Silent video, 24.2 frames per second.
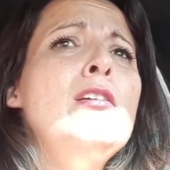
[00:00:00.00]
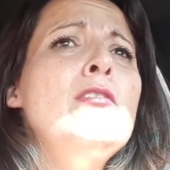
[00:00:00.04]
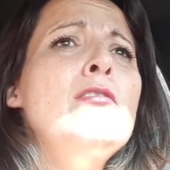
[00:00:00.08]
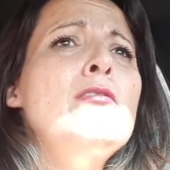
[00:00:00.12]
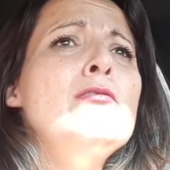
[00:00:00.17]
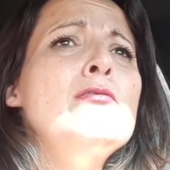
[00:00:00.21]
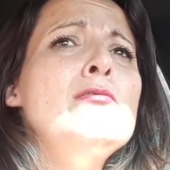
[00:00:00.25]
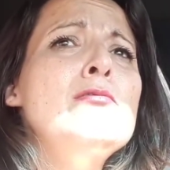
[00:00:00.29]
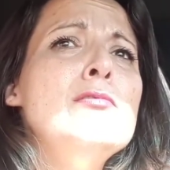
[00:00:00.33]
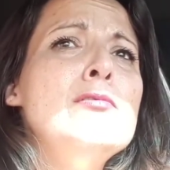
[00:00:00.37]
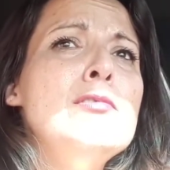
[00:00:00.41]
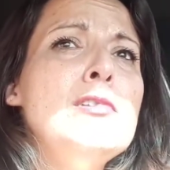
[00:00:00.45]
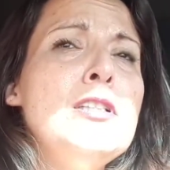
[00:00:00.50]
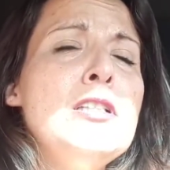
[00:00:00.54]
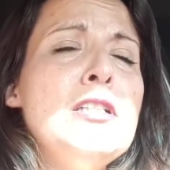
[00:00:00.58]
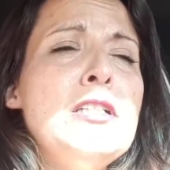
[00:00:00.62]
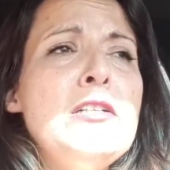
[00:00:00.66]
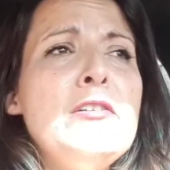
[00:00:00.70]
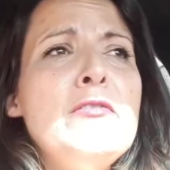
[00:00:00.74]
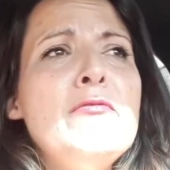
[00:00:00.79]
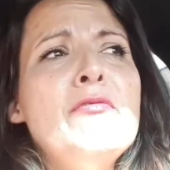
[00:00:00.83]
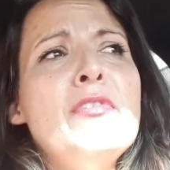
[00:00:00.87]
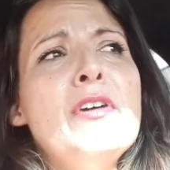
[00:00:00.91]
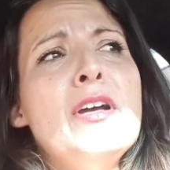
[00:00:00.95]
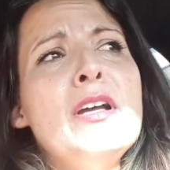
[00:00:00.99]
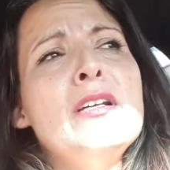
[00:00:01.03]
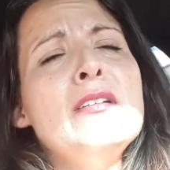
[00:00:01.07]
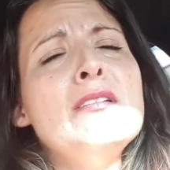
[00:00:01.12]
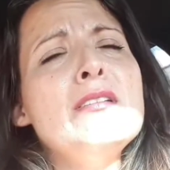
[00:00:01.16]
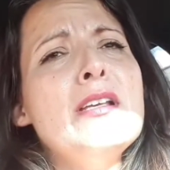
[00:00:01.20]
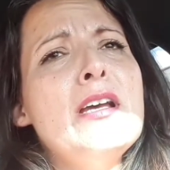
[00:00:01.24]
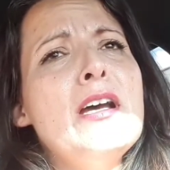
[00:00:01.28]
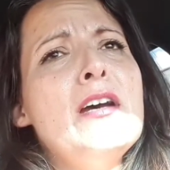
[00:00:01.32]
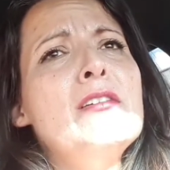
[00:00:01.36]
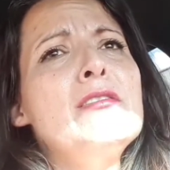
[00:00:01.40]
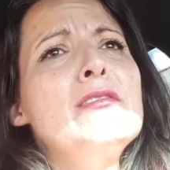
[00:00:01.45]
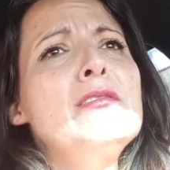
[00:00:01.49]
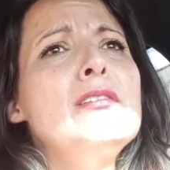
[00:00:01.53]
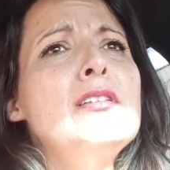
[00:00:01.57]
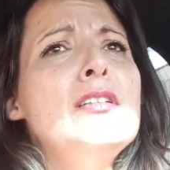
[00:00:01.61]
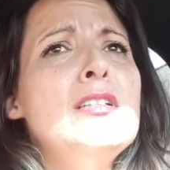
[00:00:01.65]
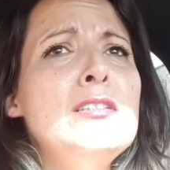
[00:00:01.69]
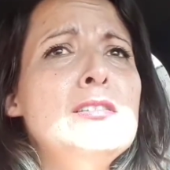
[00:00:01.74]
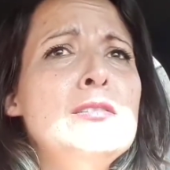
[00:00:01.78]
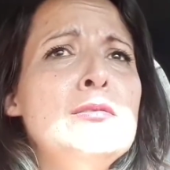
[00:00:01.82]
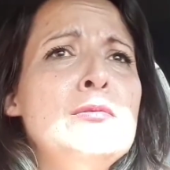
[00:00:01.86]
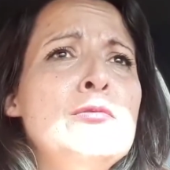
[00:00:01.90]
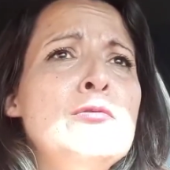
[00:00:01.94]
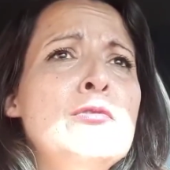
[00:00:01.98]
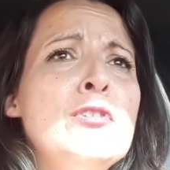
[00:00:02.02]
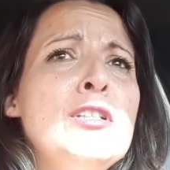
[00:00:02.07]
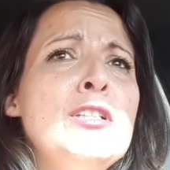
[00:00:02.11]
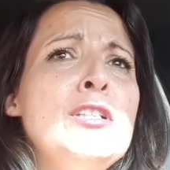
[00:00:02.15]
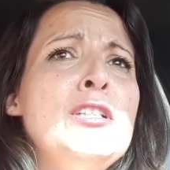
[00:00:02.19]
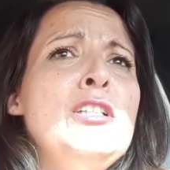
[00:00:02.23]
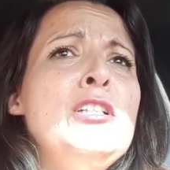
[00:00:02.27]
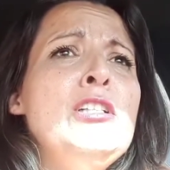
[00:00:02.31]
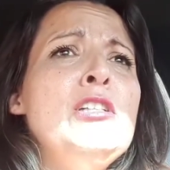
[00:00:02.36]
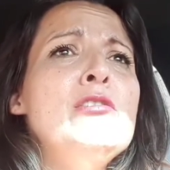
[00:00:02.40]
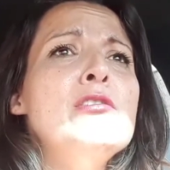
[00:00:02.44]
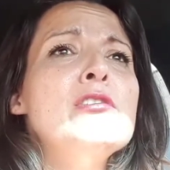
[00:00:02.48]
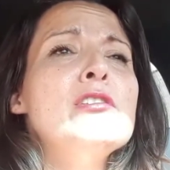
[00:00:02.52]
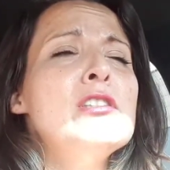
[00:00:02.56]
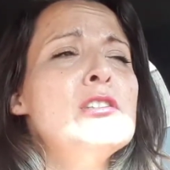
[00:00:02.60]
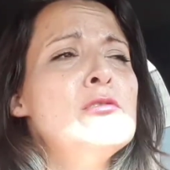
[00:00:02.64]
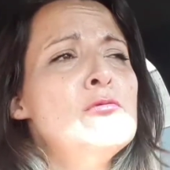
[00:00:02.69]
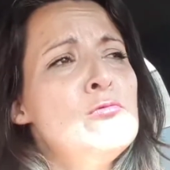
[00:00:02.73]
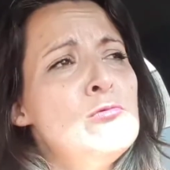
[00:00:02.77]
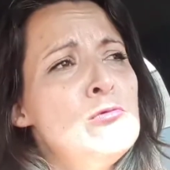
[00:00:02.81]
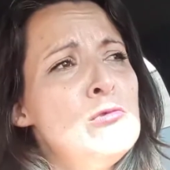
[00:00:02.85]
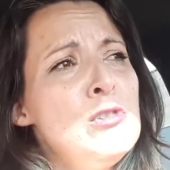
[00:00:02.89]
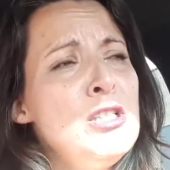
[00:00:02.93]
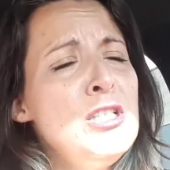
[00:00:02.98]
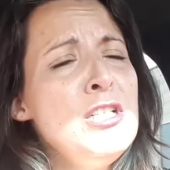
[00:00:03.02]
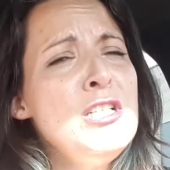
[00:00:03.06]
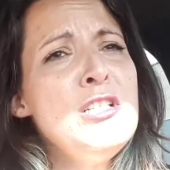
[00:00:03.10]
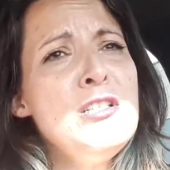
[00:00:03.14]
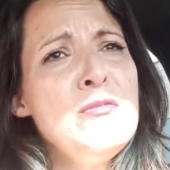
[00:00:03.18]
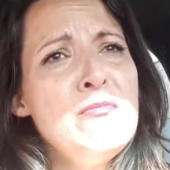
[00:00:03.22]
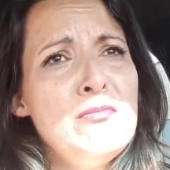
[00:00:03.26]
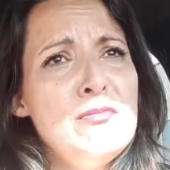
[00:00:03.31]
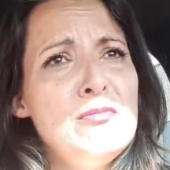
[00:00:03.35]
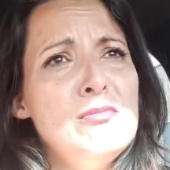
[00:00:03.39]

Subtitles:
When he finds out that the one